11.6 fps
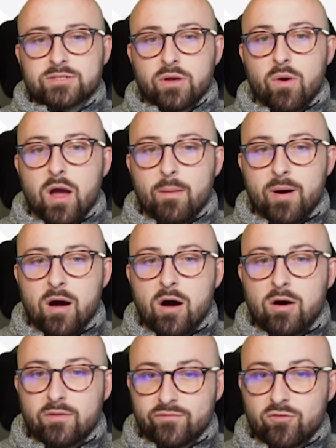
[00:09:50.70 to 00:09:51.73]
So
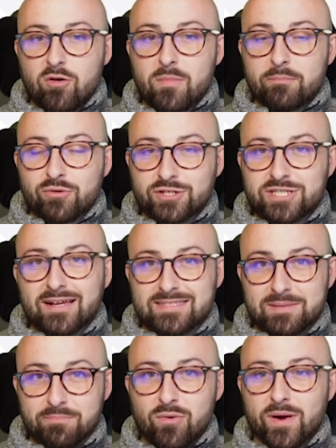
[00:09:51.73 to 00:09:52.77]
apart from
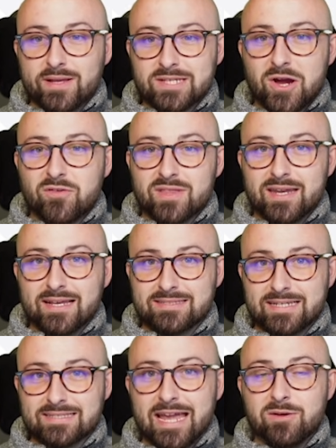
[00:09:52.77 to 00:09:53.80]
projected points over the next
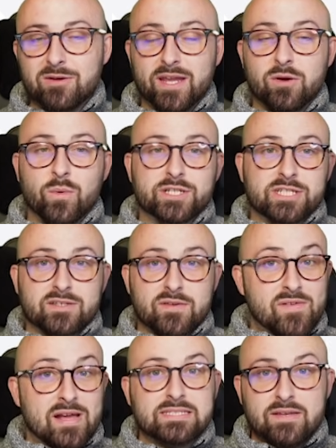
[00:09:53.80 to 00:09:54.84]
6 game week, which is
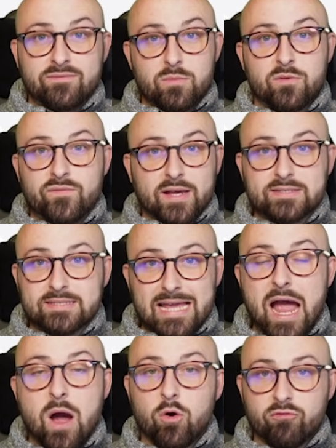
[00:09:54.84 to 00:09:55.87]
Fantasy Football Fix's
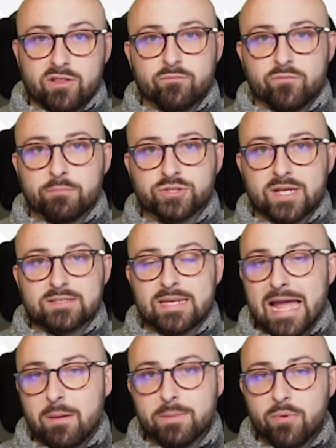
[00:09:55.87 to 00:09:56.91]
algorithm for
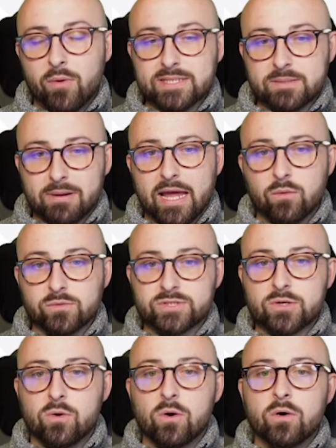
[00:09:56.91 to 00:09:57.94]
projecting how many points a player will
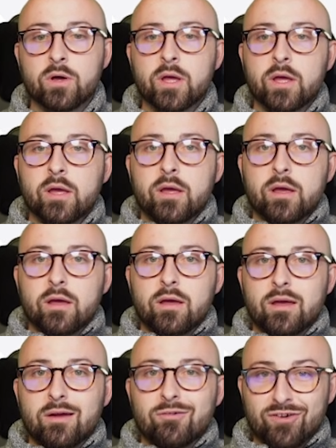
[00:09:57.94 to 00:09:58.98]
score,
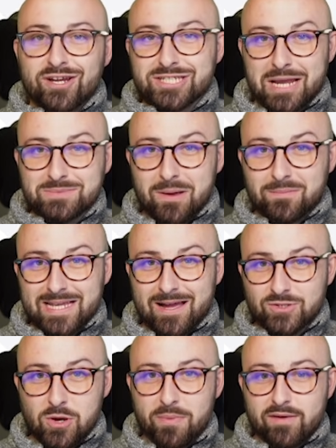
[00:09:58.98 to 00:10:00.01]
Reece James comes
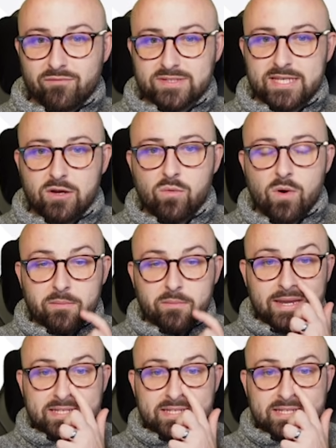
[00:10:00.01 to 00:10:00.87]
out on top on every single one.